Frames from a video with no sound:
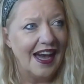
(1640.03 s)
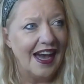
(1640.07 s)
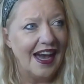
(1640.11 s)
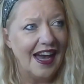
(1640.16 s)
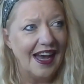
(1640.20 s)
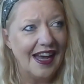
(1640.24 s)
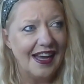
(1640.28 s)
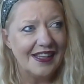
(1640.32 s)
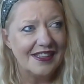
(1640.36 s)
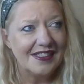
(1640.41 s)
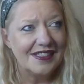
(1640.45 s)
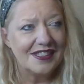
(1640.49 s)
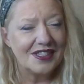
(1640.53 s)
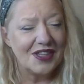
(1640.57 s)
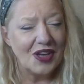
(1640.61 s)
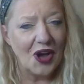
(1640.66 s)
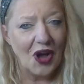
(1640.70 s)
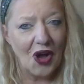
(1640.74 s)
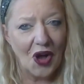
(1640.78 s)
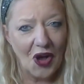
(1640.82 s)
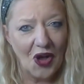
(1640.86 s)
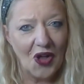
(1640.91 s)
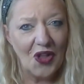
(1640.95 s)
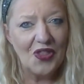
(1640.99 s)
And
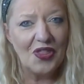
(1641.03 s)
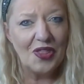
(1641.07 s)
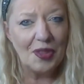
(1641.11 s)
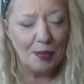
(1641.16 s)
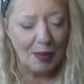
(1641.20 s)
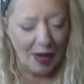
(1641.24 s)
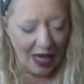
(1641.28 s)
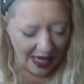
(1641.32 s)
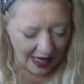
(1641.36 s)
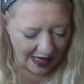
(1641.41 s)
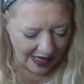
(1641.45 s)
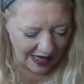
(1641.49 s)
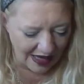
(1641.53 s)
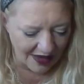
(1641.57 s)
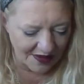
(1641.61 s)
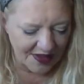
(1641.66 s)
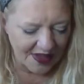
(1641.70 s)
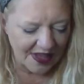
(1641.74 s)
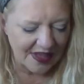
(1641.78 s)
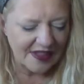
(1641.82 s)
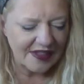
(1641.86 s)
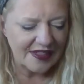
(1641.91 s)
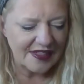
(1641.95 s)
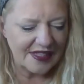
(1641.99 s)
on the packet, I
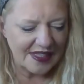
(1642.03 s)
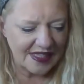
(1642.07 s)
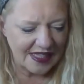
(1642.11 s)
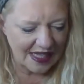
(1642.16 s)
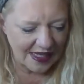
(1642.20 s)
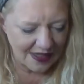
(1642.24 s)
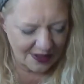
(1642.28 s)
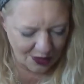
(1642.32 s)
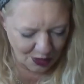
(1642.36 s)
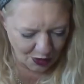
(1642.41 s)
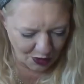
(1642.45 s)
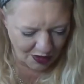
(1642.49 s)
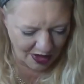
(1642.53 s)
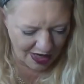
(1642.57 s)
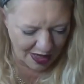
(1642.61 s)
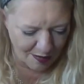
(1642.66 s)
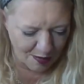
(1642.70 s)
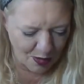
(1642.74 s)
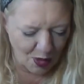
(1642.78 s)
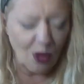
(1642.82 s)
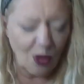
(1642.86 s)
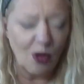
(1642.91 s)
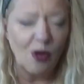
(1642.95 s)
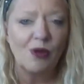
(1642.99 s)
think there's 6 or
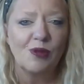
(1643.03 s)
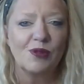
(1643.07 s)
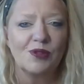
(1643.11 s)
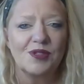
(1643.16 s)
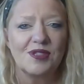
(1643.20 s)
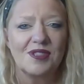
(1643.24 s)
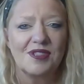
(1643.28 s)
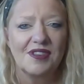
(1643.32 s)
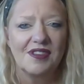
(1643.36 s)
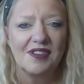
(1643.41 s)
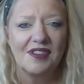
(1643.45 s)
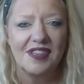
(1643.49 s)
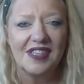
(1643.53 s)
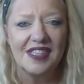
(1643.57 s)
8 balls,